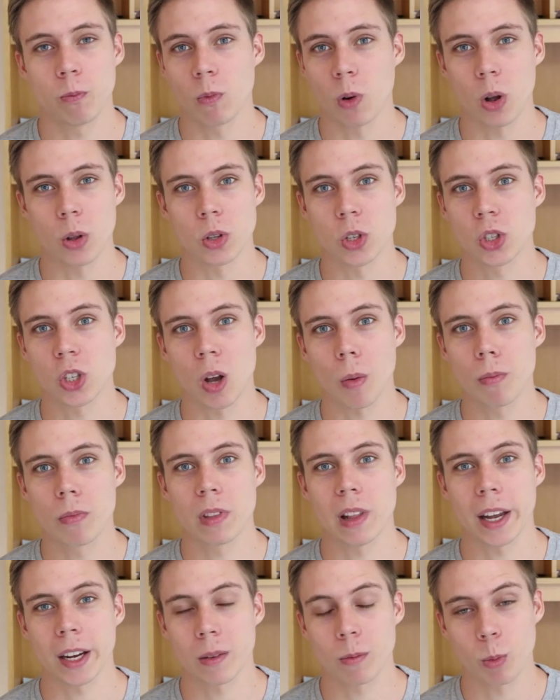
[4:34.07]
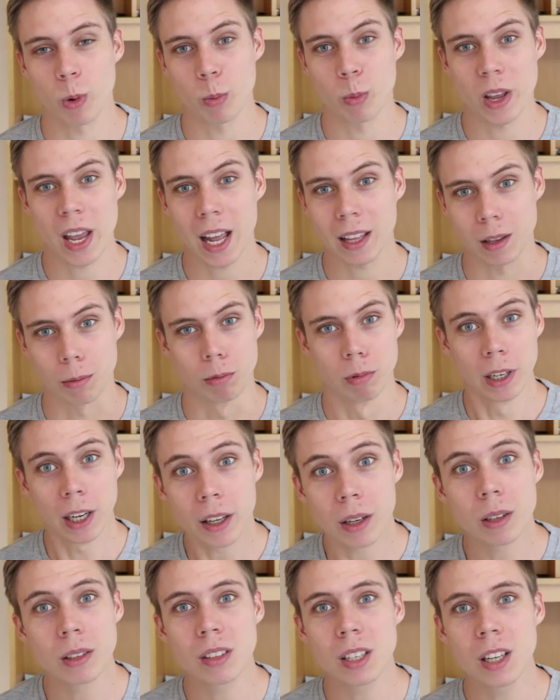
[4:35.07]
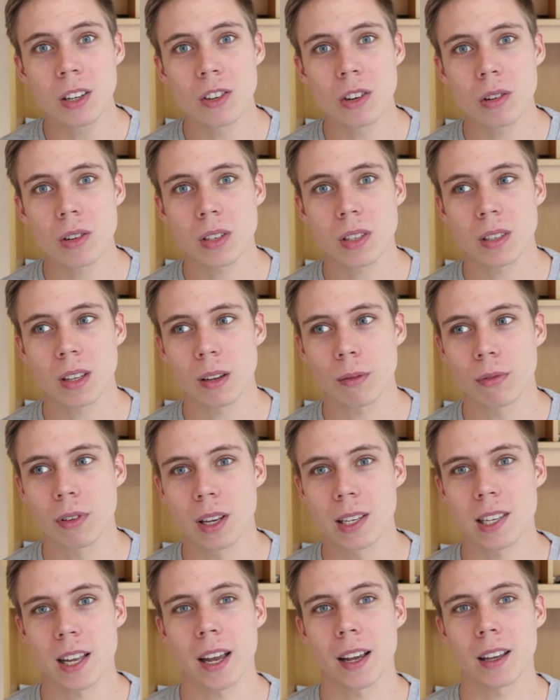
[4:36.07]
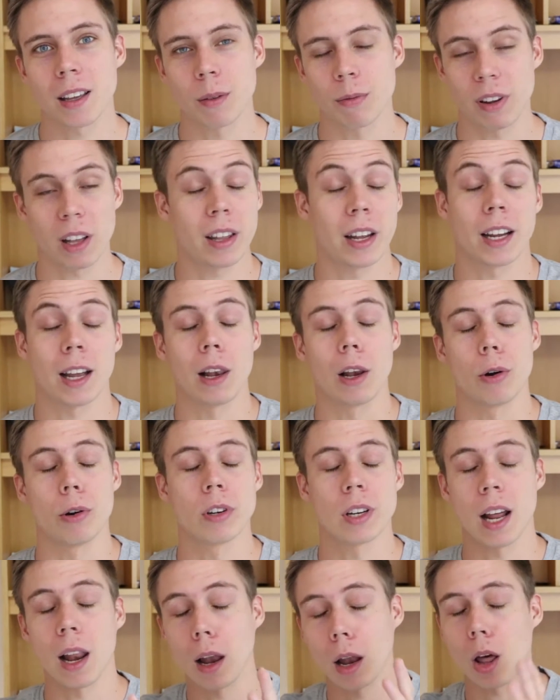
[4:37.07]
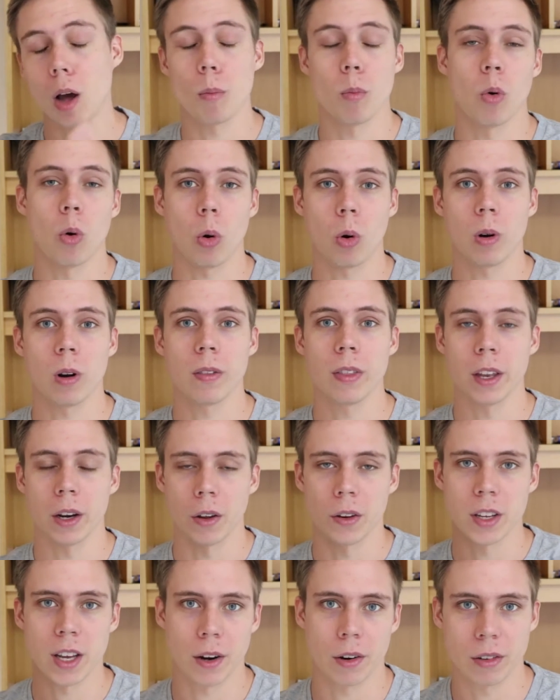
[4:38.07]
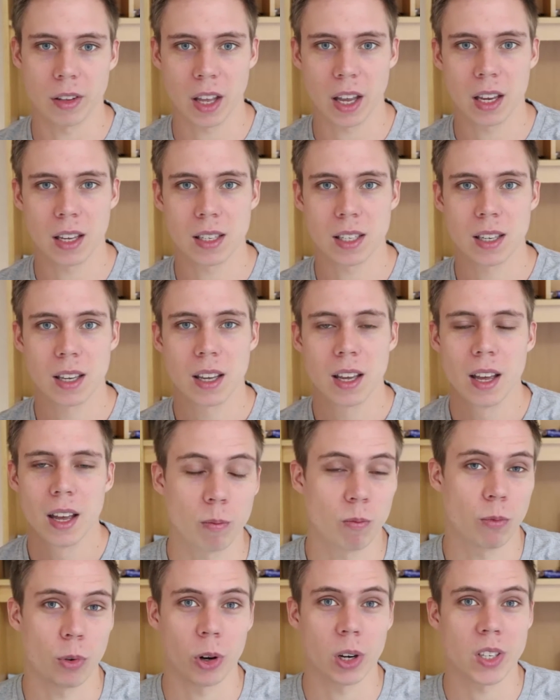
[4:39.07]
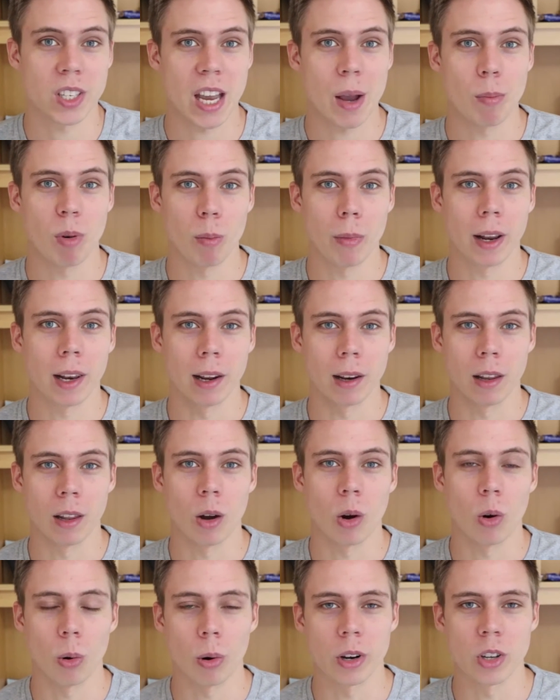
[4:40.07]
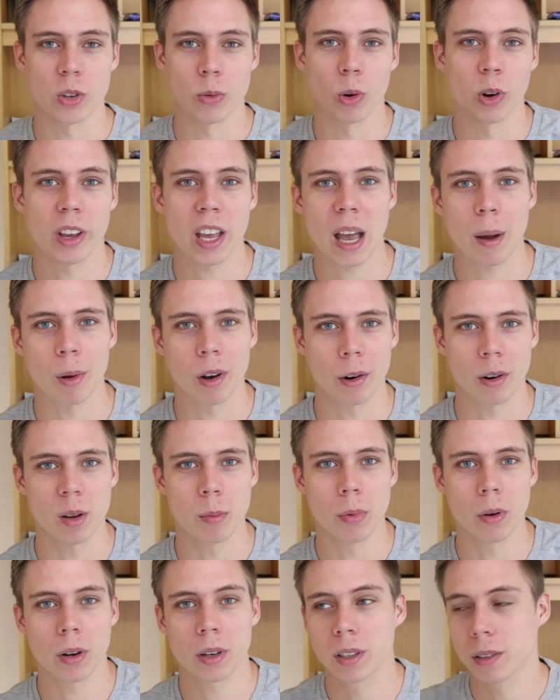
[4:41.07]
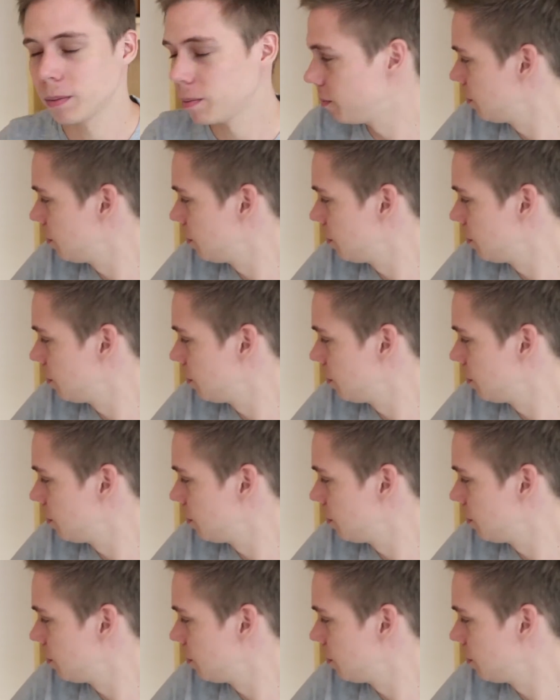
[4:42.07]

on some, like when we had the really good teachers, it felt like I learned a lot more than on the other days. For example, my little orange vocabulary book.